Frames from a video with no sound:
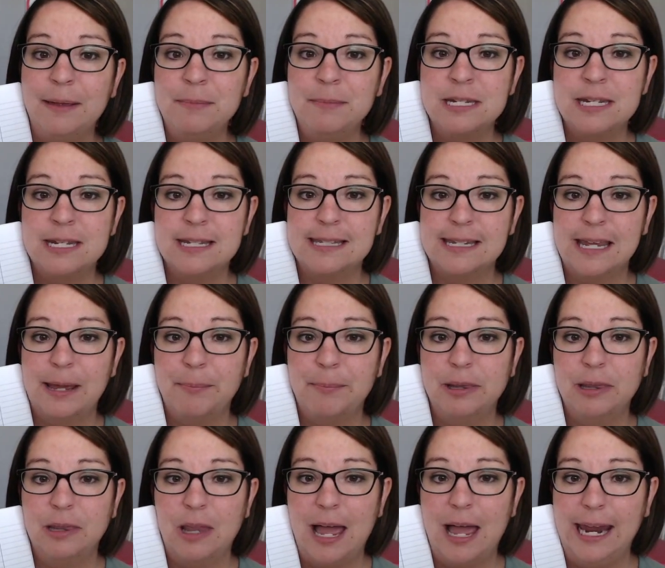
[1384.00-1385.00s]
them to
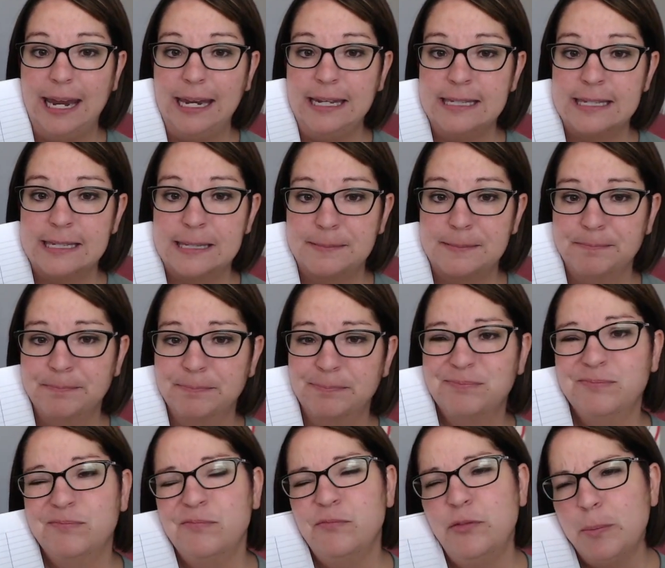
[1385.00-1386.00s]
skip lines.
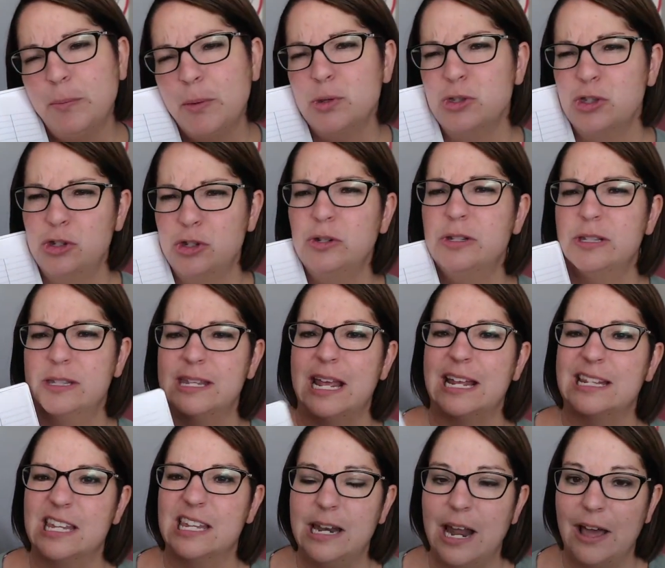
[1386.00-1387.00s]
For most students,
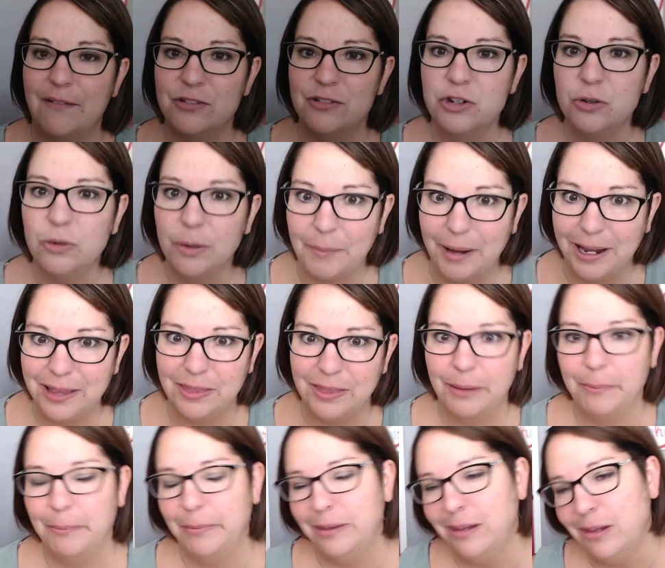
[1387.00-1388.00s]
that's enough to remind
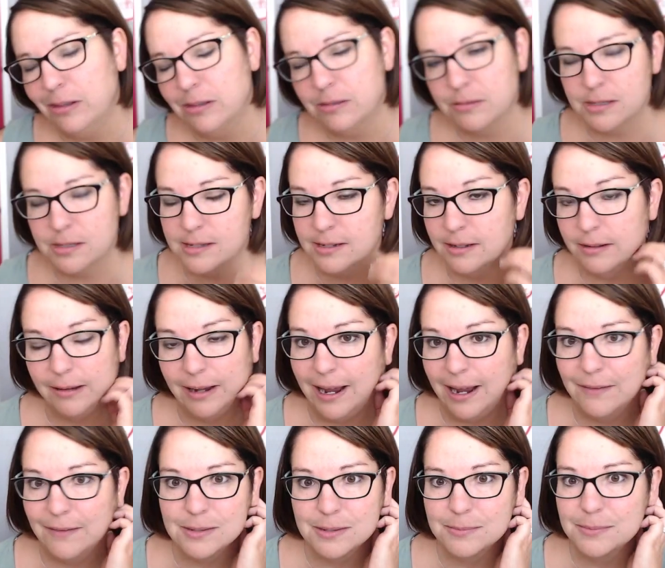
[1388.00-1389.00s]
them. You know, I'm still gonna
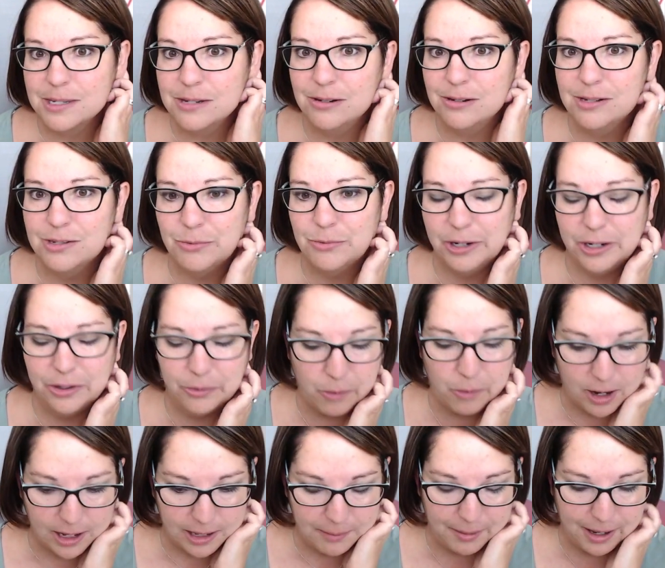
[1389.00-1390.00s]
have some students where you're
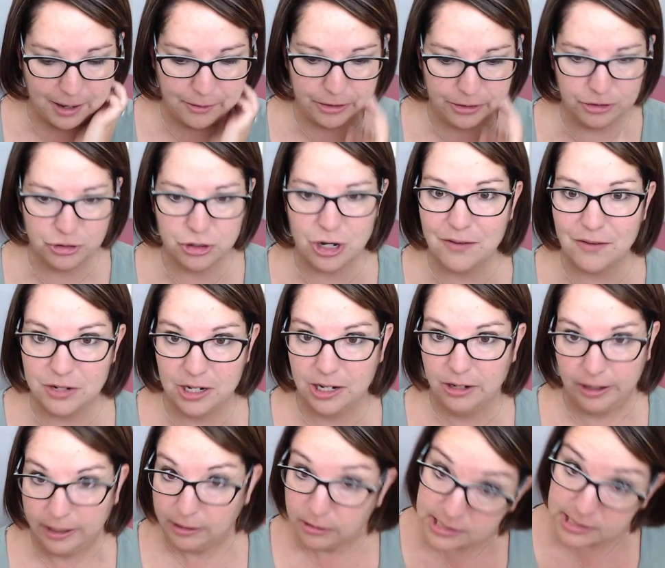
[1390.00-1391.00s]
walking by while they're drafting,
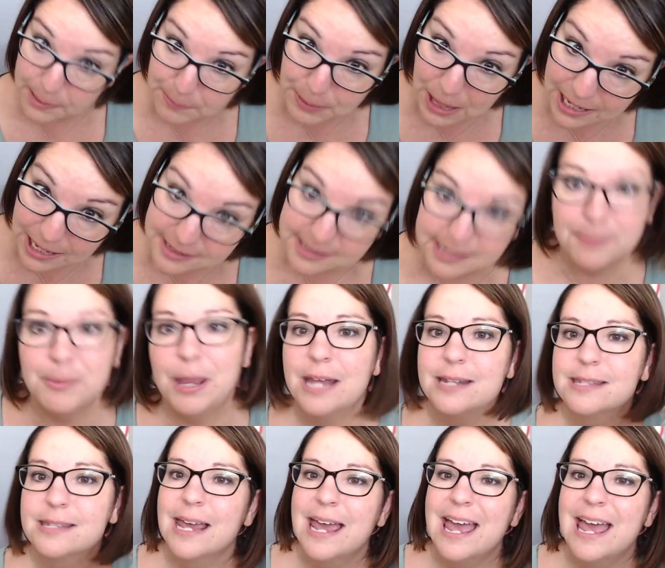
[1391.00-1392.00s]
you're like, skip lines, skip
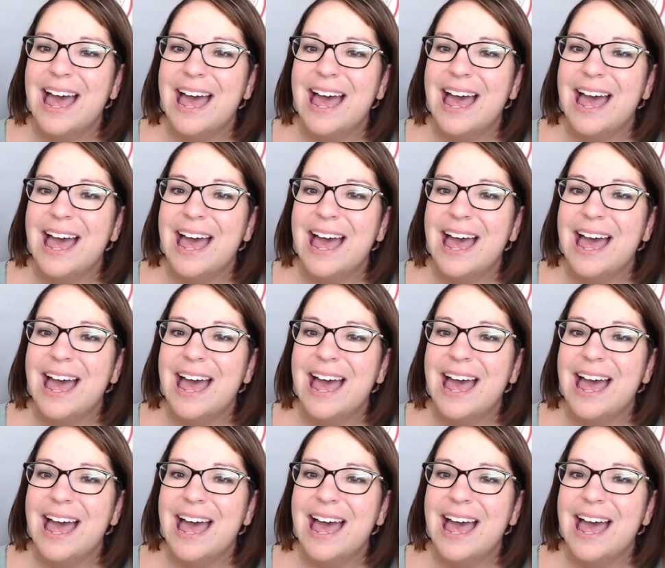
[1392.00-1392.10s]
lines.